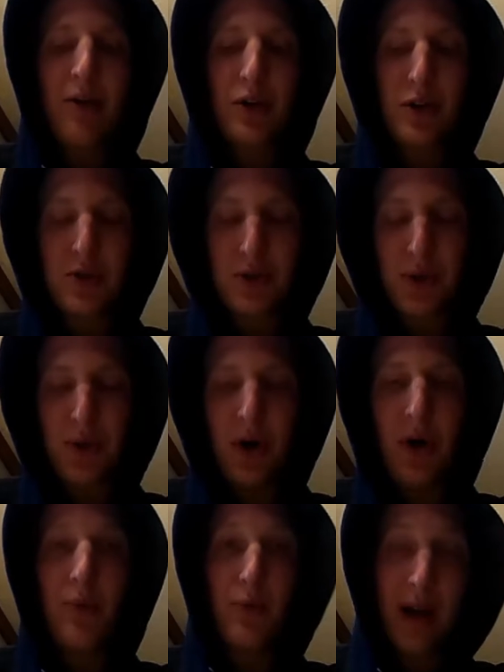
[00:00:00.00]
control
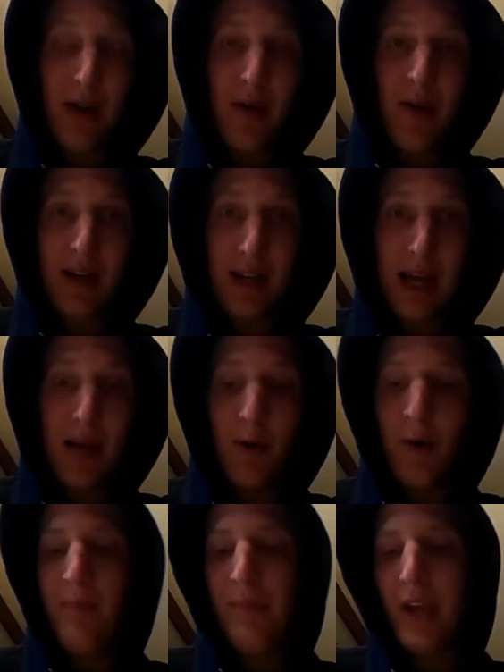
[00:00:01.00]
rather than
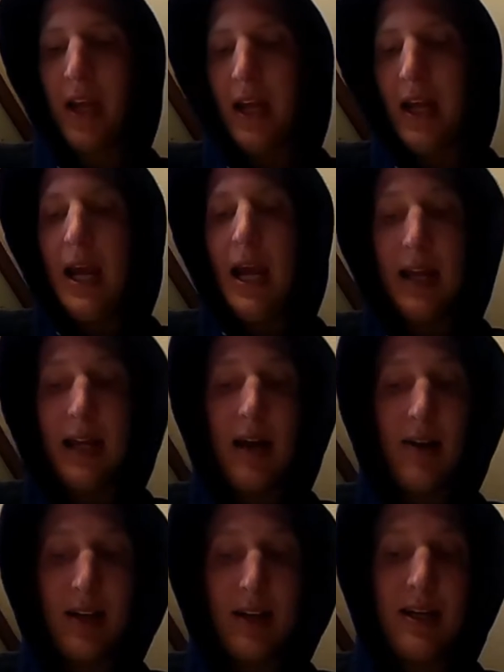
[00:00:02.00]
cable, and
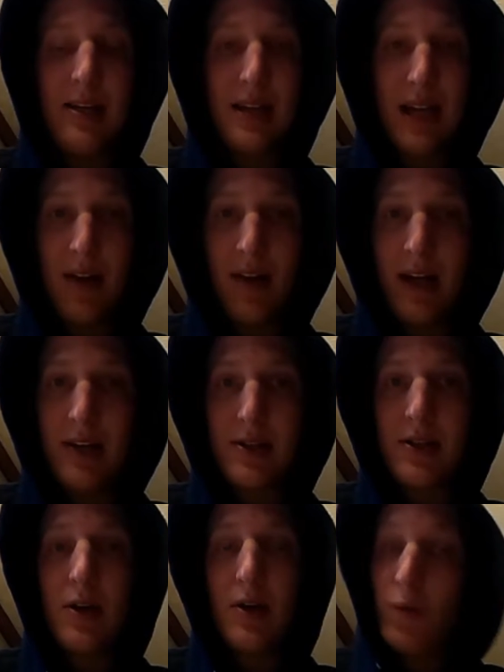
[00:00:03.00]
LED taillights,
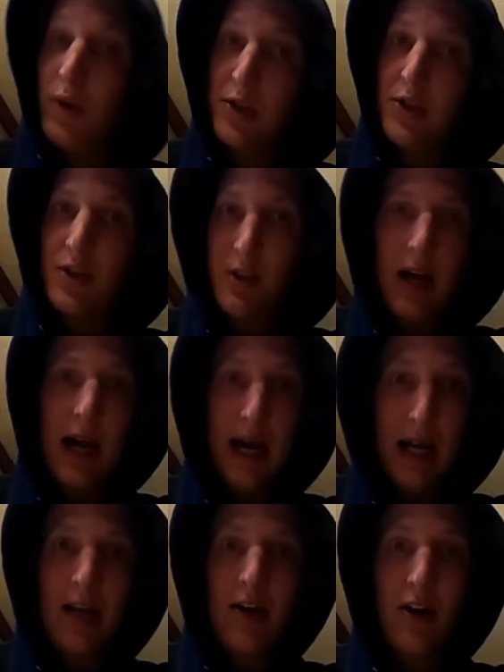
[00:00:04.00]
which I
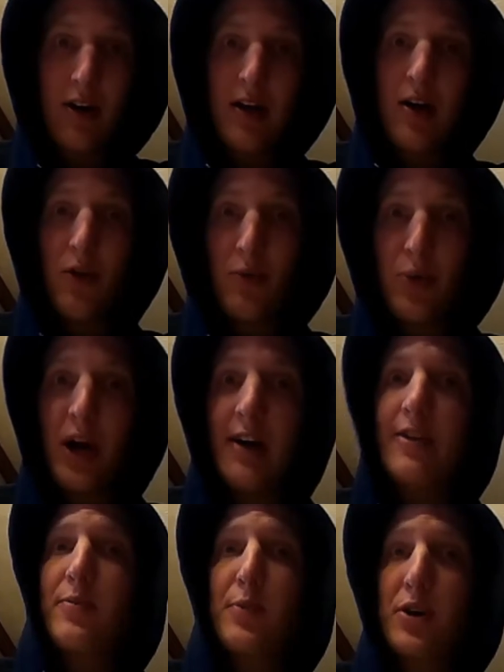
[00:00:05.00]
had already known
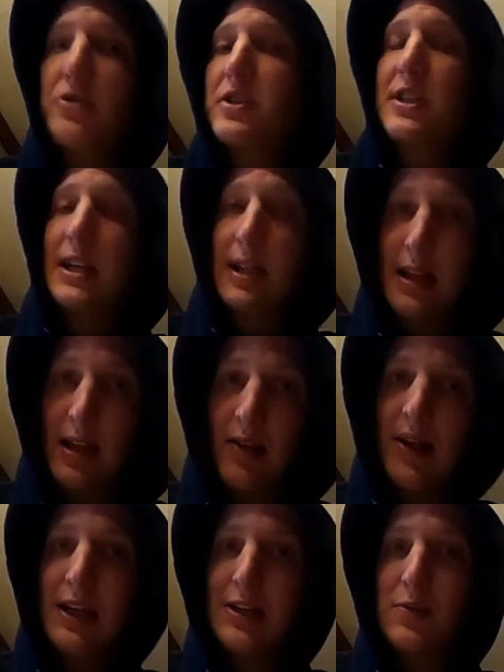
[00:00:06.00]
prior to purchasing the
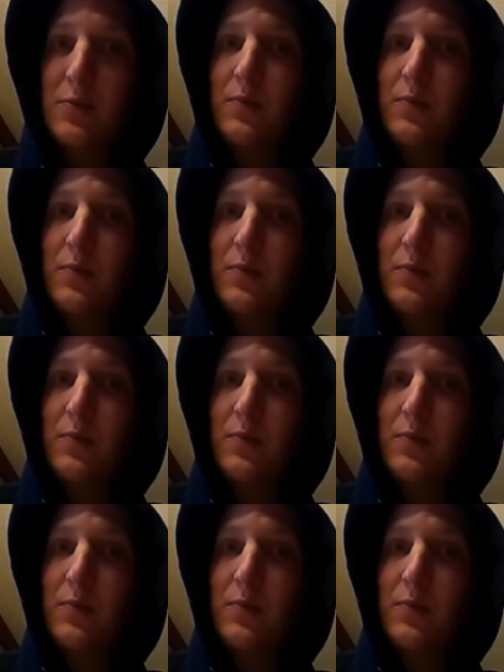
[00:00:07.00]
Elise,